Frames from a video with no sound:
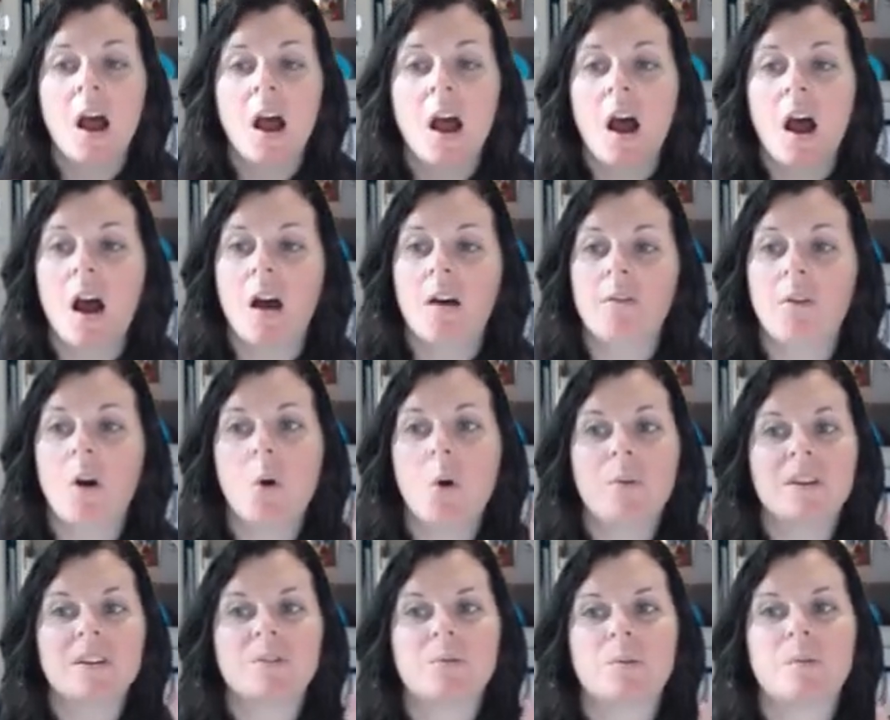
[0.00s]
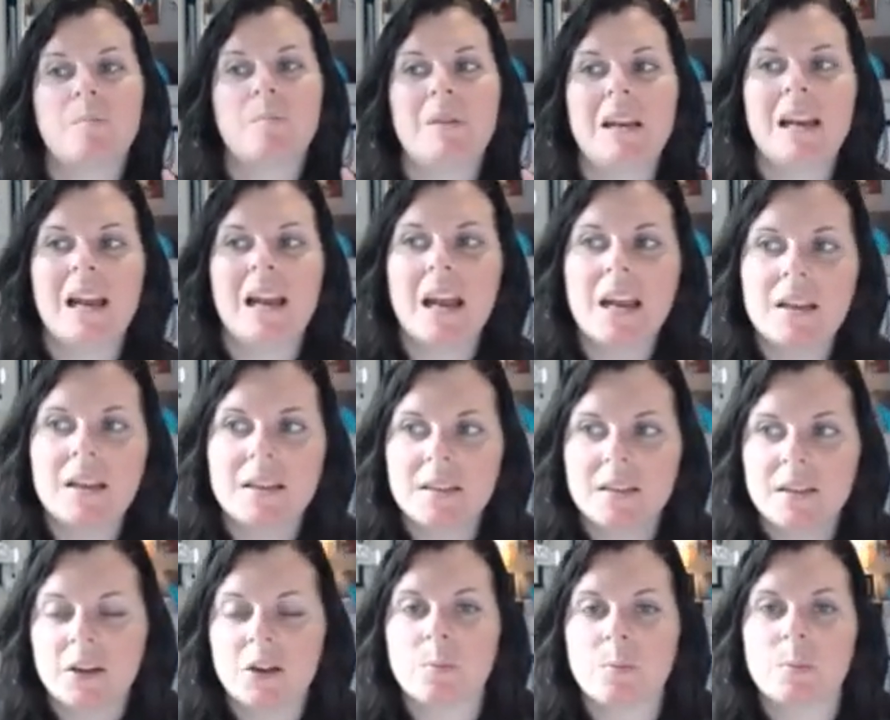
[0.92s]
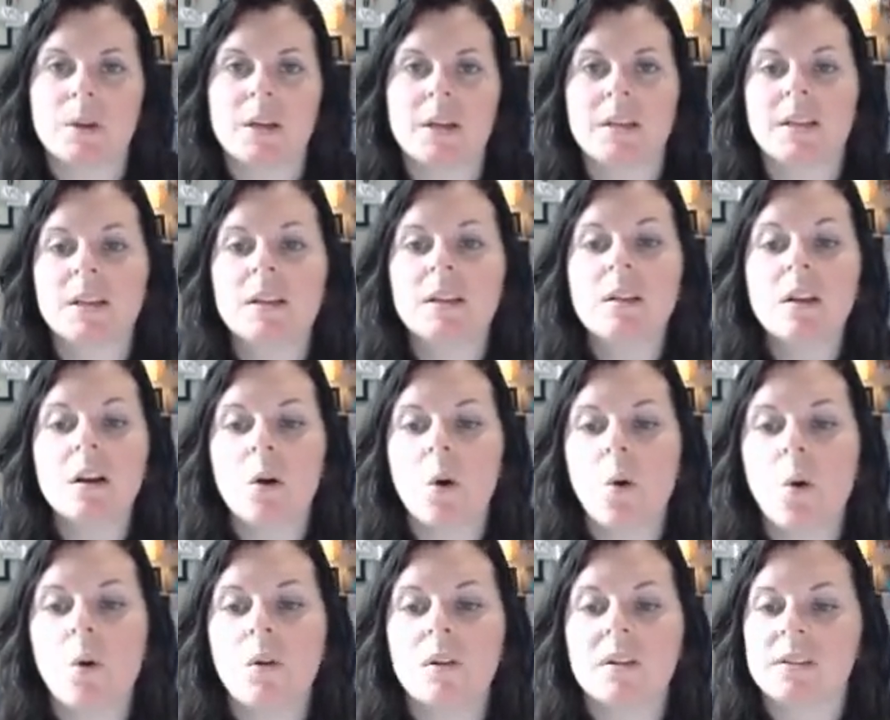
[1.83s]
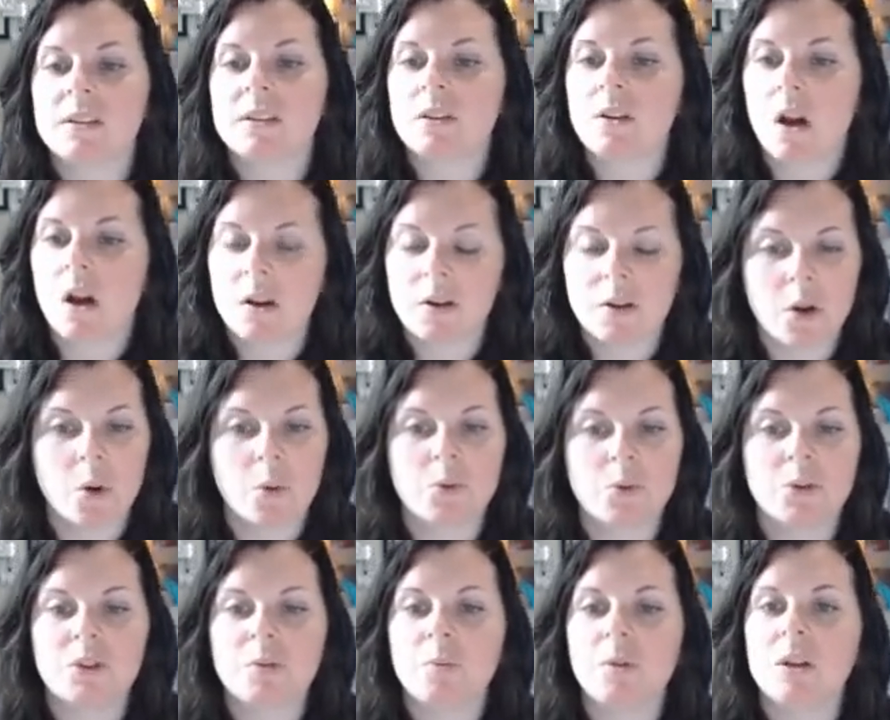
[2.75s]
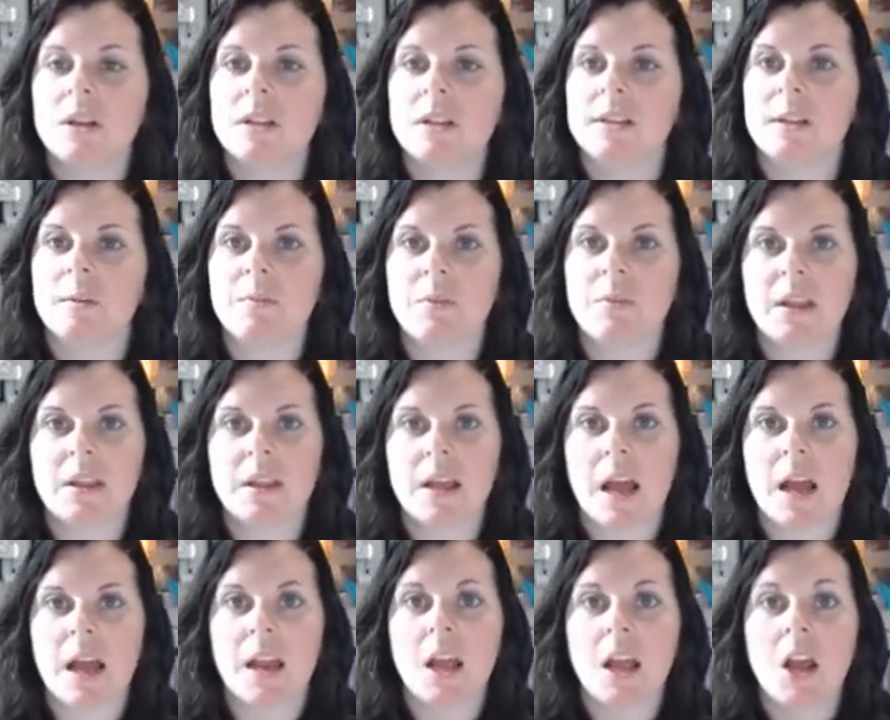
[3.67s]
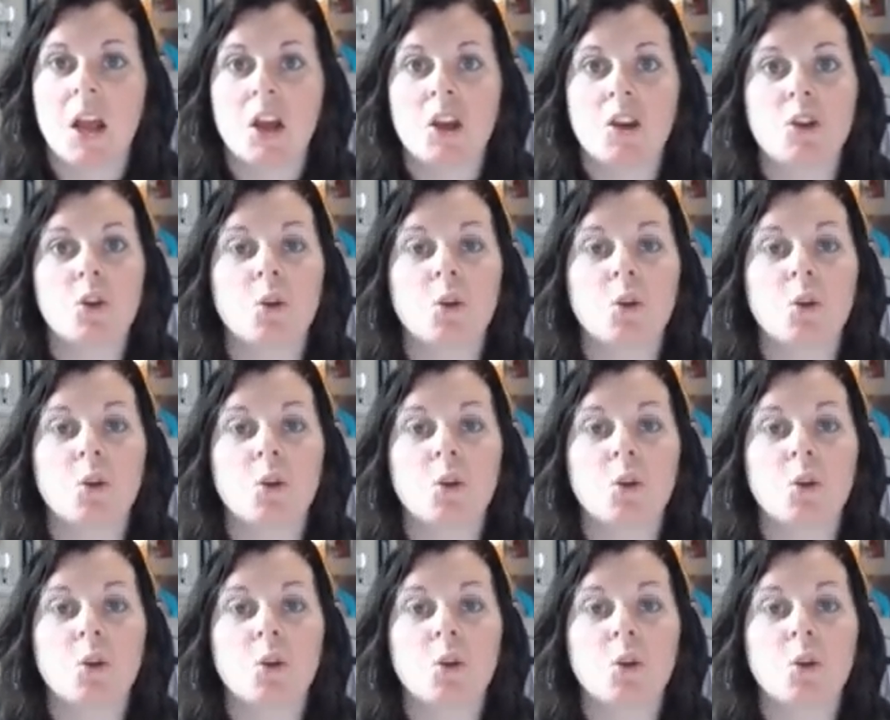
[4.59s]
of, oh, this would be nice to do. But until a goal is a non-negotiable, it's something that you're